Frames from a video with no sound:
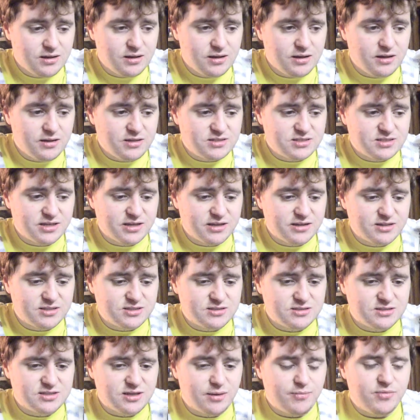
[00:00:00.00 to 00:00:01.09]
It's like
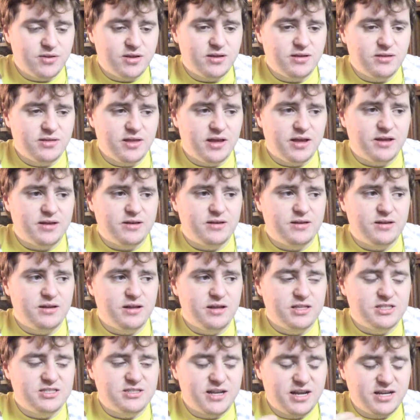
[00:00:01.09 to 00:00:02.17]
something that
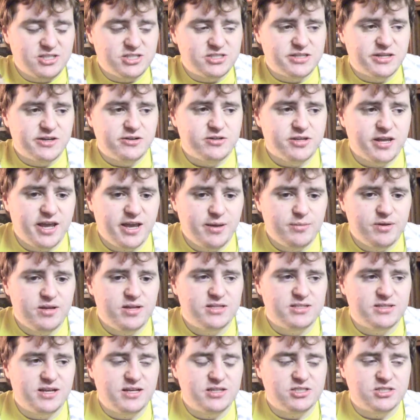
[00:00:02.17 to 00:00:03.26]
it's not just entertainment,
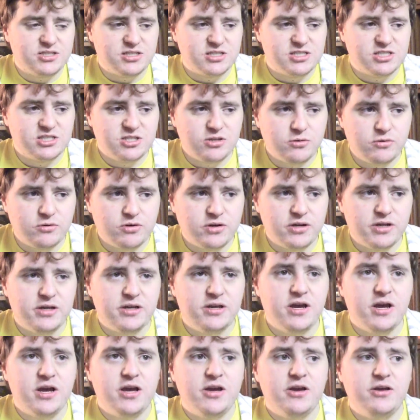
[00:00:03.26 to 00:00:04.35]
it's not just a story,
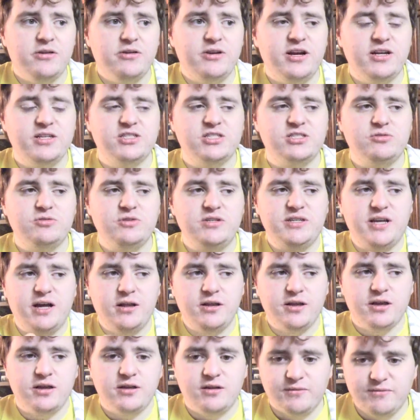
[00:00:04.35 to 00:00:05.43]
you're not just
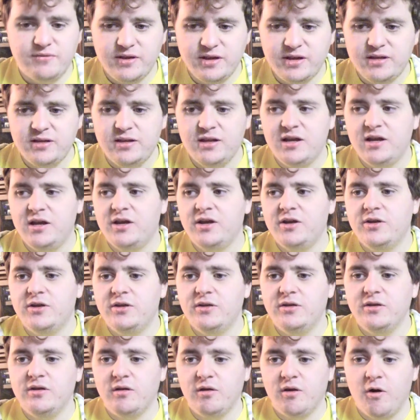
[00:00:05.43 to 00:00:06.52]
retelling an event.
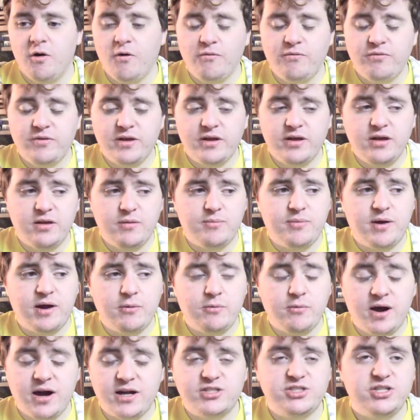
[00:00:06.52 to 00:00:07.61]
Hopefully by
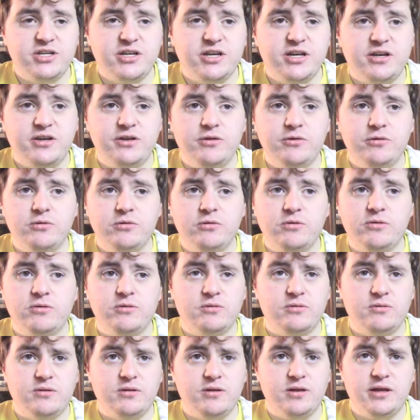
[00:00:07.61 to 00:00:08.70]
watching it
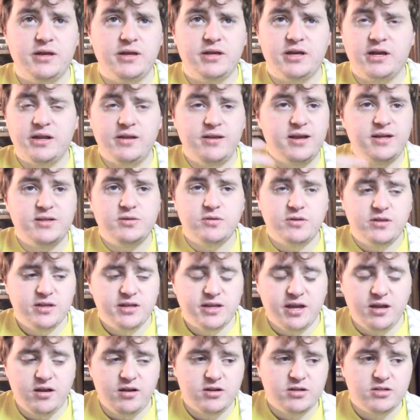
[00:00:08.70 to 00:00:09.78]
you'll connect with the
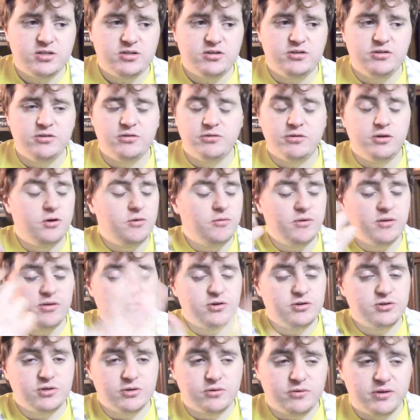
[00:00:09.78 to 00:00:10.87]
character, you'll know what
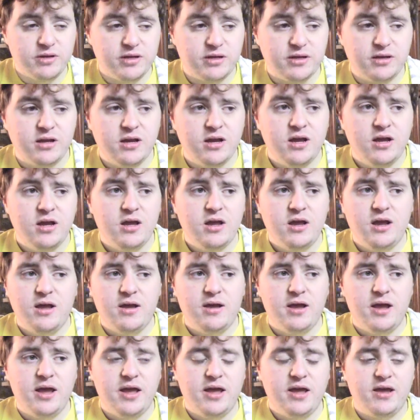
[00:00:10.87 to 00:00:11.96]
they're doing,
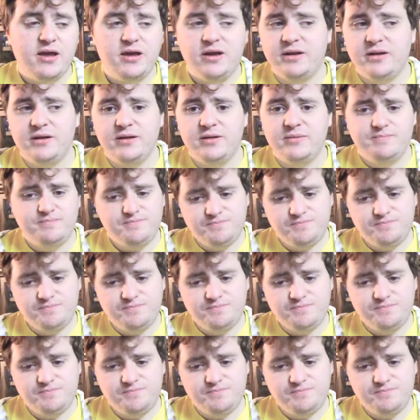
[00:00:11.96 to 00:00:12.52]
and